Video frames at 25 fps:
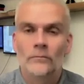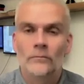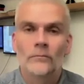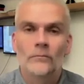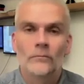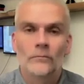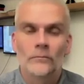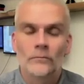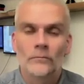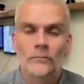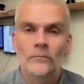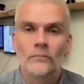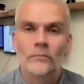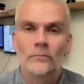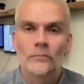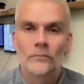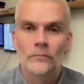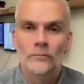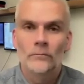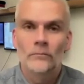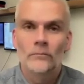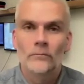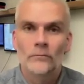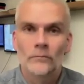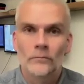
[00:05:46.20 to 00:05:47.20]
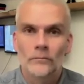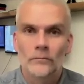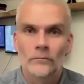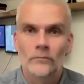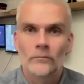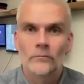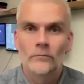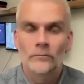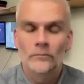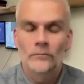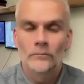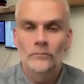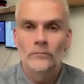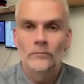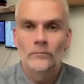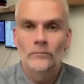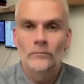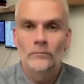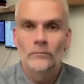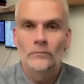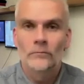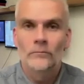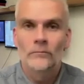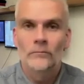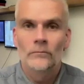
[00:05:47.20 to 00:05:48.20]

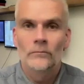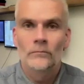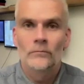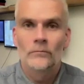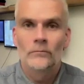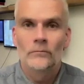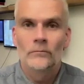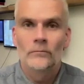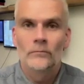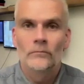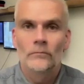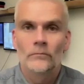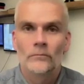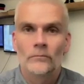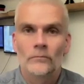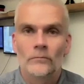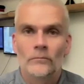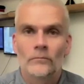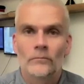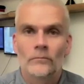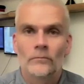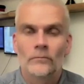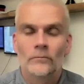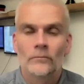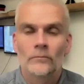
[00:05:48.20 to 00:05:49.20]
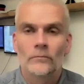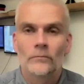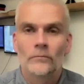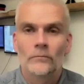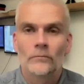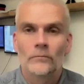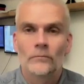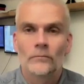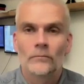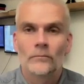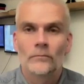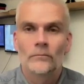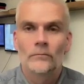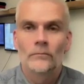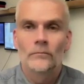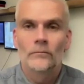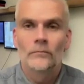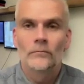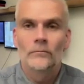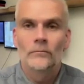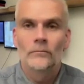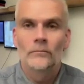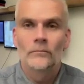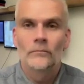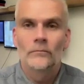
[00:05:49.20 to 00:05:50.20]

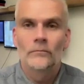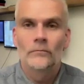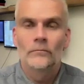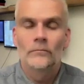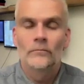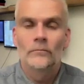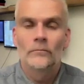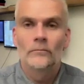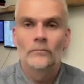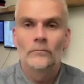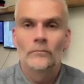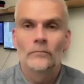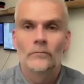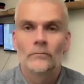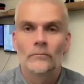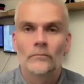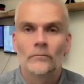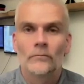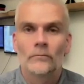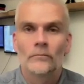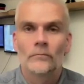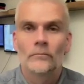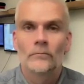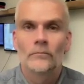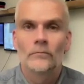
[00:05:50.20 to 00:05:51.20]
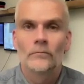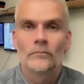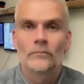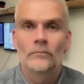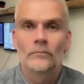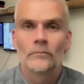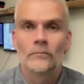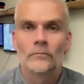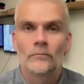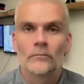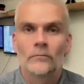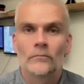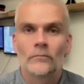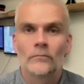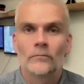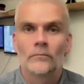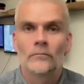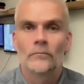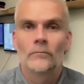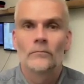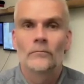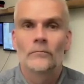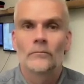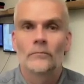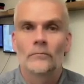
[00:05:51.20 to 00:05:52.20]

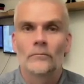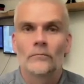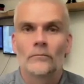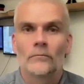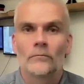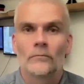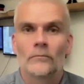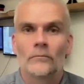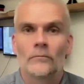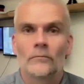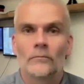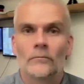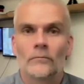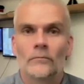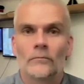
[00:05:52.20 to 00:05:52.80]
(silent)